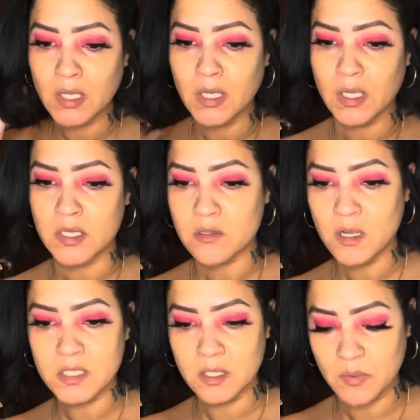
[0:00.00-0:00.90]
as long
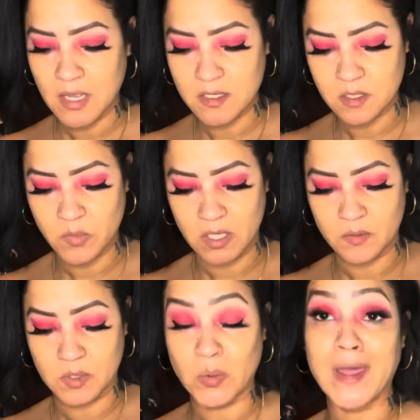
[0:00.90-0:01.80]
as it applies the
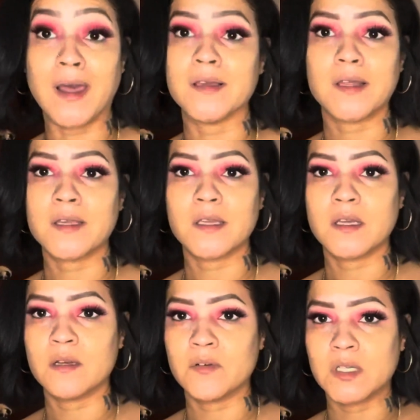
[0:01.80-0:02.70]
makeup the way I like
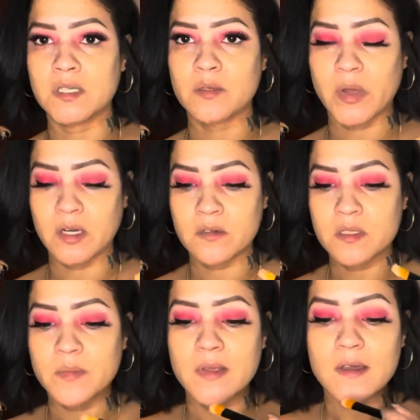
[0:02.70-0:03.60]
it, it really doesn't matter
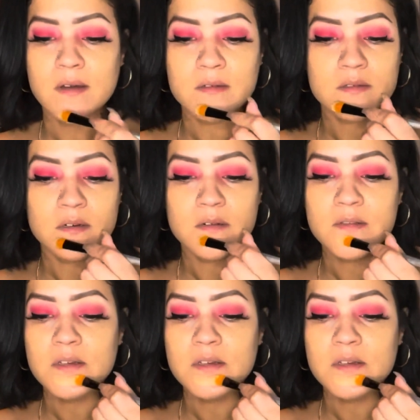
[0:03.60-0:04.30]
to me how soft they